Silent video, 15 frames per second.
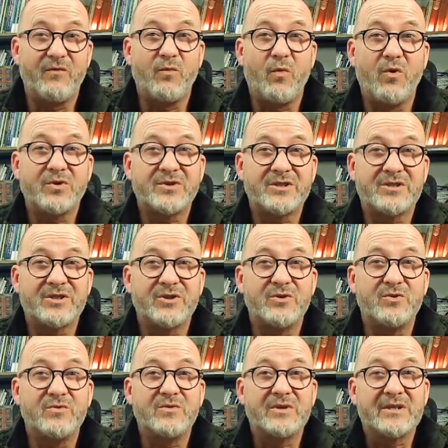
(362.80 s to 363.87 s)
water
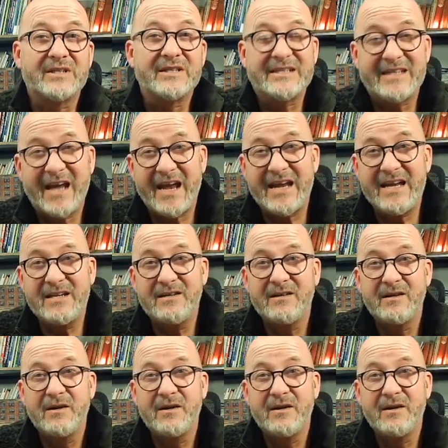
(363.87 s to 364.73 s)
to contain,